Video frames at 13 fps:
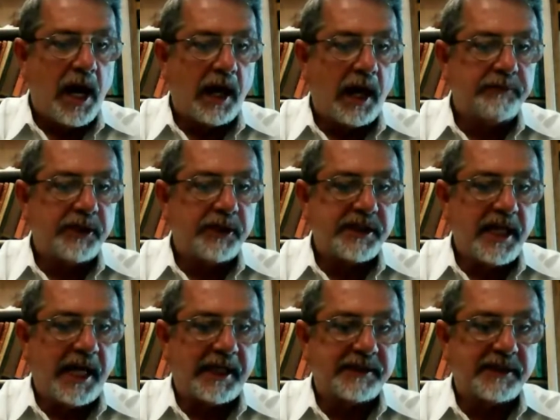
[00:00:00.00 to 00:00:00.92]
I'm just
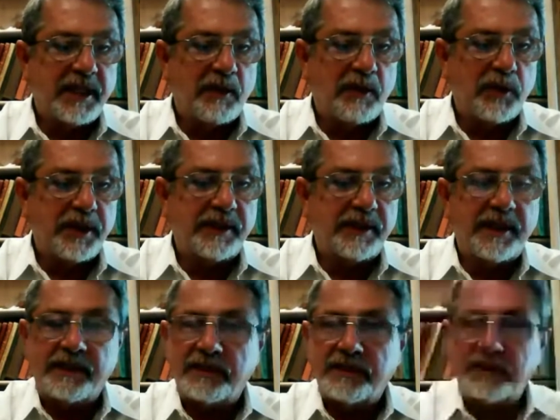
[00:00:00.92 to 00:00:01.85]
asking within
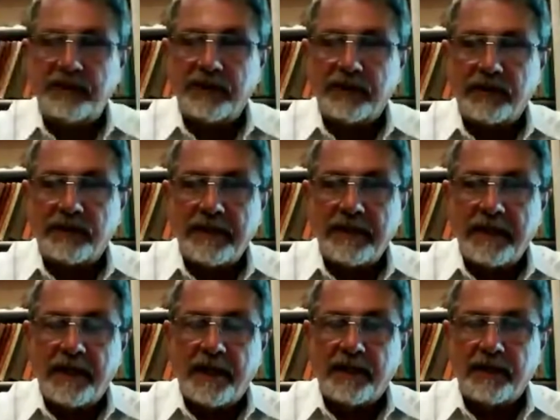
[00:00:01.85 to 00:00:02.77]
this
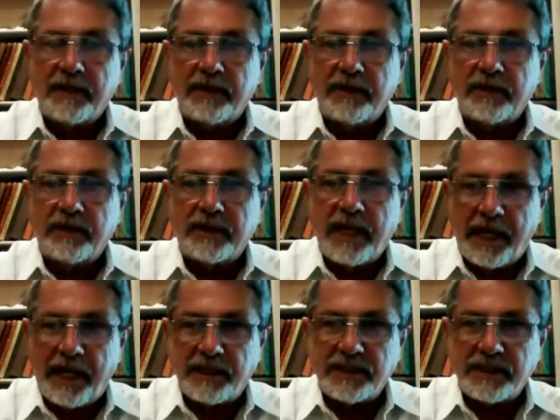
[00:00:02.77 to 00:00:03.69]

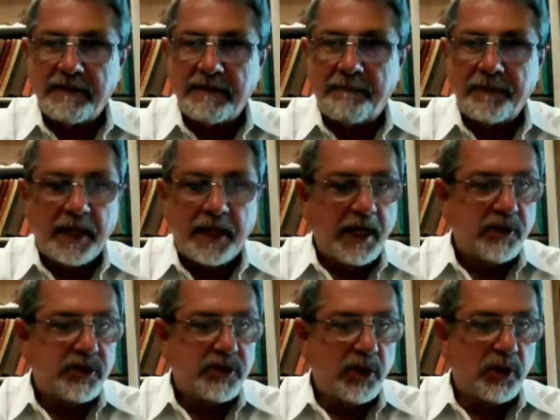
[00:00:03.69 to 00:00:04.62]
case
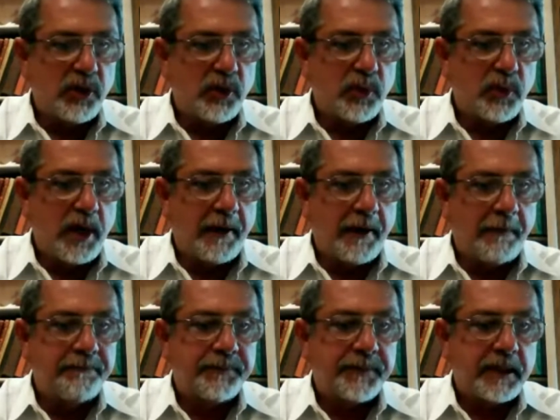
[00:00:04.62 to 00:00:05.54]

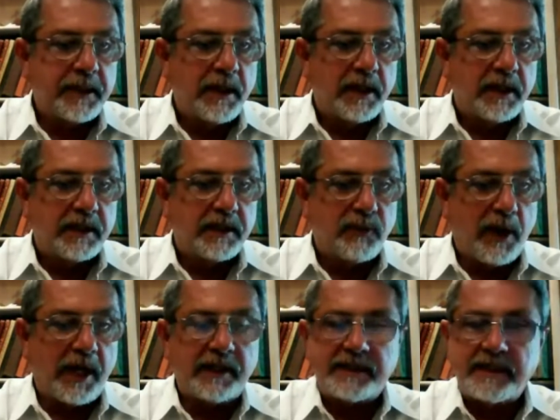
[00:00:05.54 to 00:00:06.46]
to
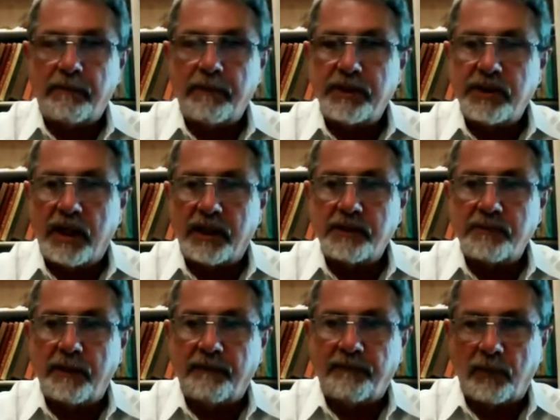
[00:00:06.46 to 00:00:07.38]
grant summary
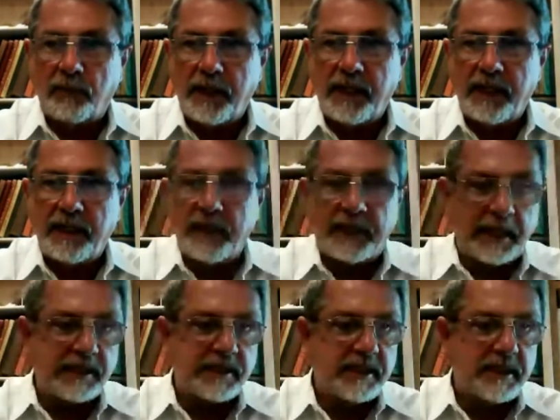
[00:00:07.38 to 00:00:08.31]
judgment for me
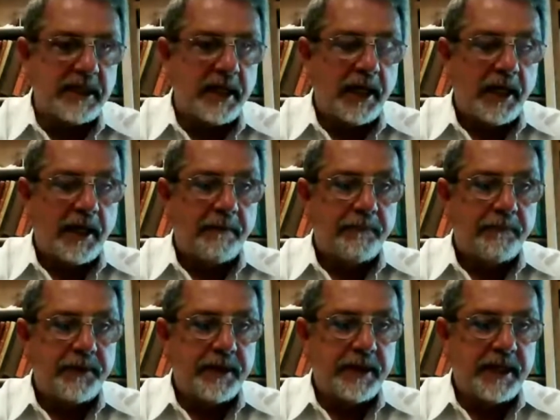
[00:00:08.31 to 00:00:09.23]
against
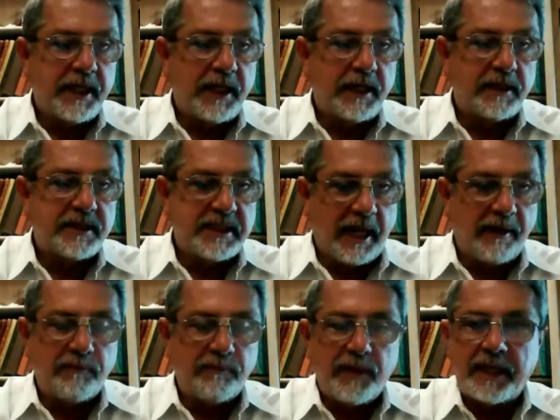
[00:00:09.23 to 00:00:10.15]
the
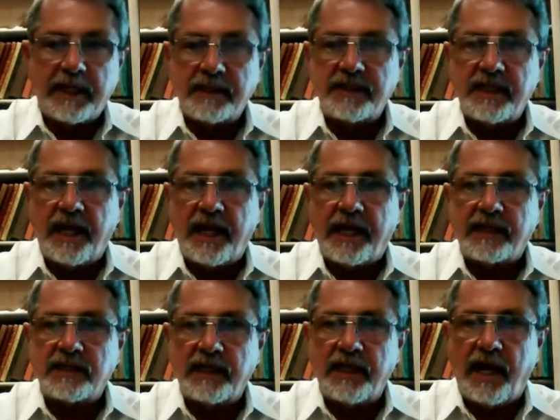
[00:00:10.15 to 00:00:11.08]
state, because they
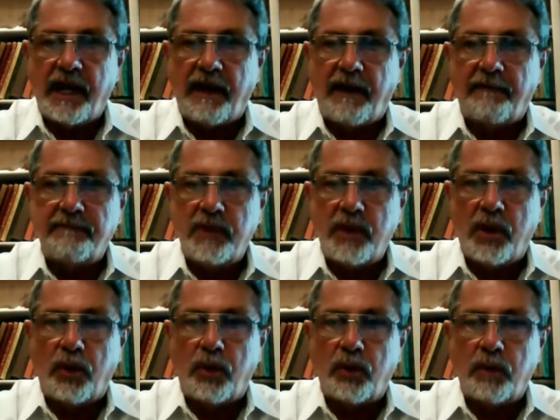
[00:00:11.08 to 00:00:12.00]
actually have
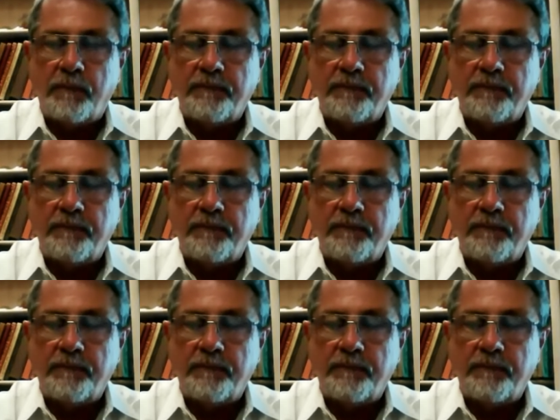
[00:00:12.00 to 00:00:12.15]
no